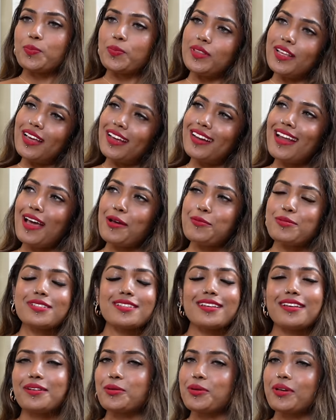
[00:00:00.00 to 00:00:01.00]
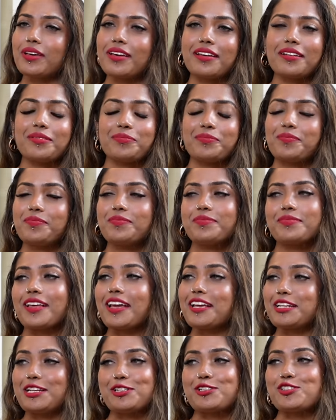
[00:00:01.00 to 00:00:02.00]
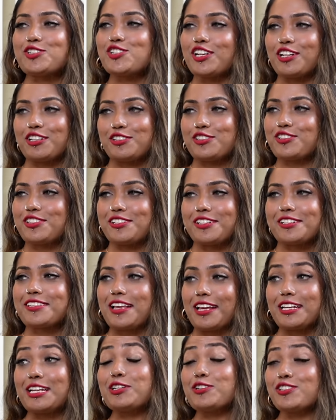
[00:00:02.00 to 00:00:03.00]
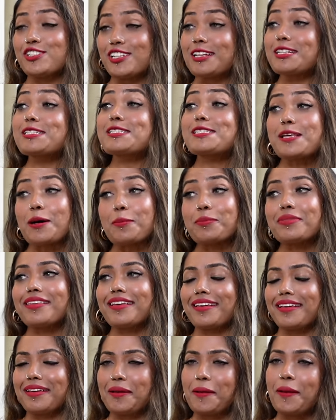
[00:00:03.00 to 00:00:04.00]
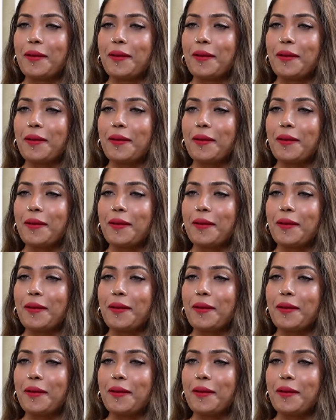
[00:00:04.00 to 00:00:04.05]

Then I was like, okay, I need to change this. I need to change something.